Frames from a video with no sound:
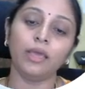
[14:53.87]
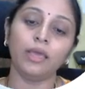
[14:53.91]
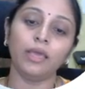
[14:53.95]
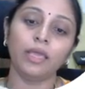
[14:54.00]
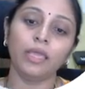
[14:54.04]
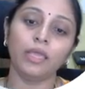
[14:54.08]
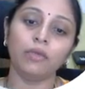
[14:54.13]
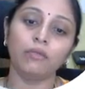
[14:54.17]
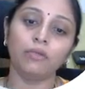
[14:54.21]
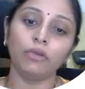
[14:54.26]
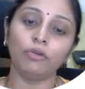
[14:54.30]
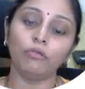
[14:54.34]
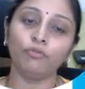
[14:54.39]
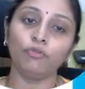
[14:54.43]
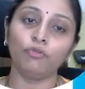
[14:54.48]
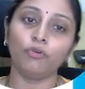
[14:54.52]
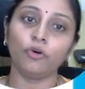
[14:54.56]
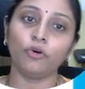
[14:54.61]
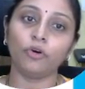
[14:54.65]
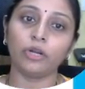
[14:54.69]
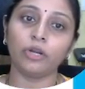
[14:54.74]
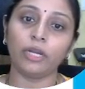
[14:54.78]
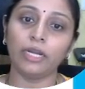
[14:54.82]
Even
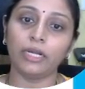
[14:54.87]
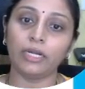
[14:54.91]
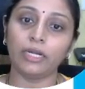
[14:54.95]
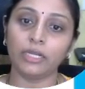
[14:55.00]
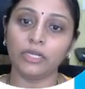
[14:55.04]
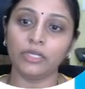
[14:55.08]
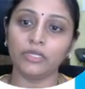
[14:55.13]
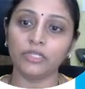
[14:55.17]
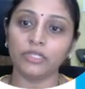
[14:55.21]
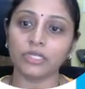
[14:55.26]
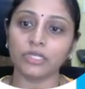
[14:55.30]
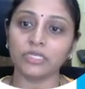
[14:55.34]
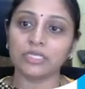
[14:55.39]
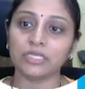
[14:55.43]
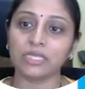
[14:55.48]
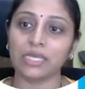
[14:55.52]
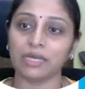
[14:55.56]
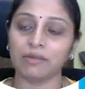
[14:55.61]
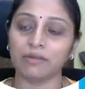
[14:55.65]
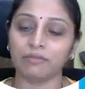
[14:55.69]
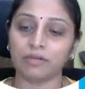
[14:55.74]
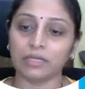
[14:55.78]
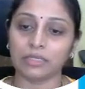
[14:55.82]
for integers, they
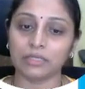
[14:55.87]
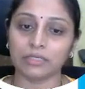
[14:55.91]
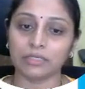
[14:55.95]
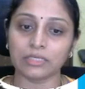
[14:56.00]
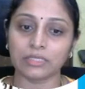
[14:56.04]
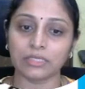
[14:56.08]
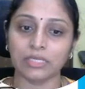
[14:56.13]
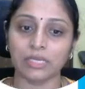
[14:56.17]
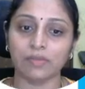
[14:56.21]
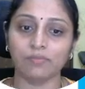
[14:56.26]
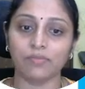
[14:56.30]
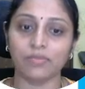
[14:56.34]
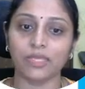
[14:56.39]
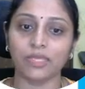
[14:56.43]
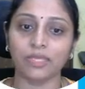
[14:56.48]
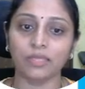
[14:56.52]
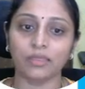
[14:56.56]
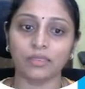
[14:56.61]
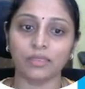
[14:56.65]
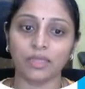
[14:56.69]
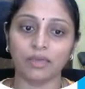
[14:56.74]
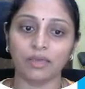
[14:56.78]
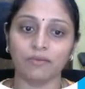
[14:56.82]
have done the same
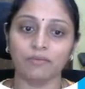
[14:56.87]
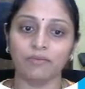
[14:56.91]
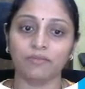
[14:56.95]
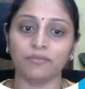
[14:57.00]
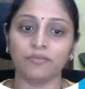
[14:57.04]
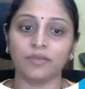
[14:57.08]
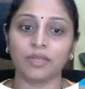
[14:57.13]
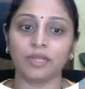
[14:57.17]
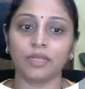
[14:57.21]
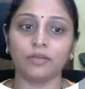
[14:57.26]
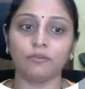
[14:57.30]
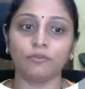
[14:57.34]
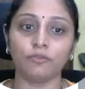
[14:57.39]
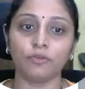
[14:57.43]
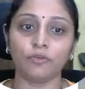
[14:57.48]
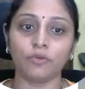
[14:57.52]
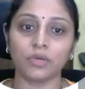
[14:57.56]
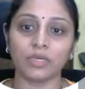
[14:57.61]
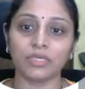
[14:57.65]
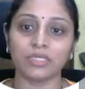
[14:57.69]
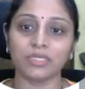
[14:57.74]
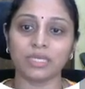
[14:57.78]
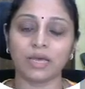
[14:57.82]
thing. They have taken few
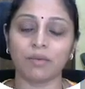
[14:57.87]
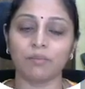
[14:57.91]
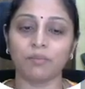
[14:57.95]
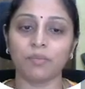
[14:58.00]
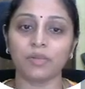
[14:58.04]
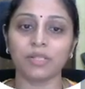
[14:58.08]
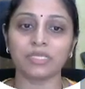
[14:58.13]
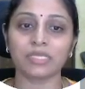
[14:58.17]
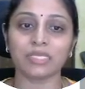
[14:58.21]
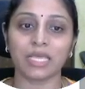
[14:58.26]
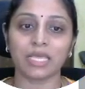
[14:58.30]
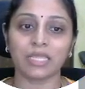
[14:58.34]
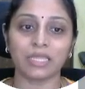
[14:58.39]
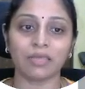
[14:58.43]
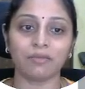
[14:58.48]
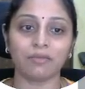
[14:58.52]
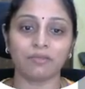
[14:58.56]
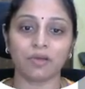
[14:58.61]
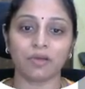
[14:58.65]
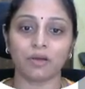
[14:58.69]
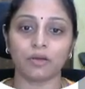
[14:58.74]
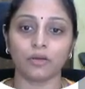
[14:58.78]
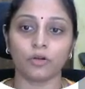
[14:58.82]
examples and they have
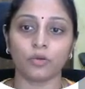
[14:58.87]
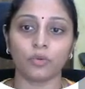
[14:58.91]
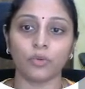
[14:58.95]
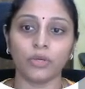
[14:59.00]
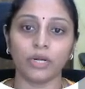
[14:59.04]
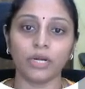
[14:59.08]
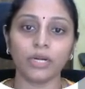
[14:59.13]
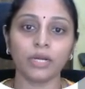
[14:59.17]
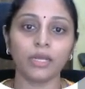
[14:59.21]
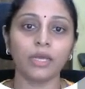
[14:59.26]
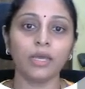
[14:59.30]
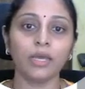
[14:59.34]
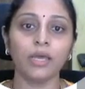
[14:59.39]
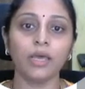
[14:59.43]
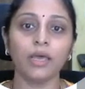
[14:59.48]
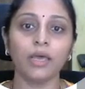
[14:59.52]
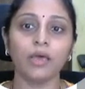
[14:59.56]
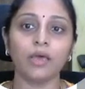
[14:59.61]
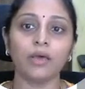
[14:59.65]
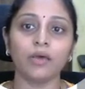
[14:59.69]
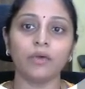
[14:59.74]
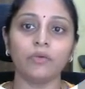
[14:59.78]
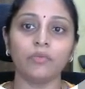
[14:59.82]
concluded.
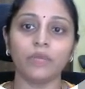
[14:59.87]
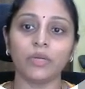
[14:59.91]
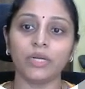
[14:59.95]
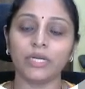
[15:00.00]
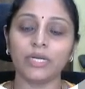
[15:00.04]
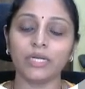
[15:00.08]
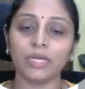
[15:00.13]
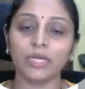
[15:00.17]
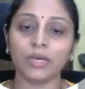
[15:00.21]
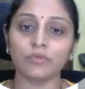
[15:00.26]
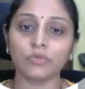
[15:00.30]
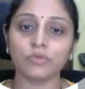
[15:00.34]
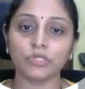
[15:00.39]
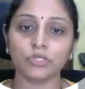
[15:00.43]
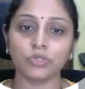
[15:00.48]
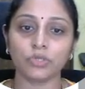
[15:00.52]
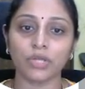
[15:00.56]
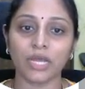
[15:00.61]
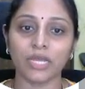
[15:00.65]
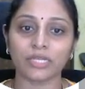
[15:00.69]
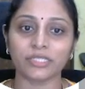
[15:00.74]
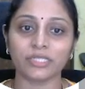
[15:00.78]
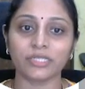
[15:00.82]
When it comes to
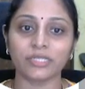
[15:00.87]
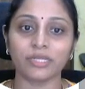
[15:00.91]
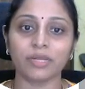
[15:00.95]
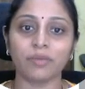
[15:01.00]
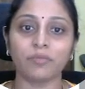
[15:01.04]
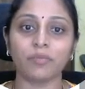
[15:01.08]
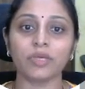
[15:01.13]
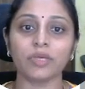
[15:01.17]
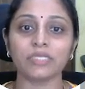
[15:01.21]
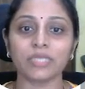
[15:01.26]
rational numbers,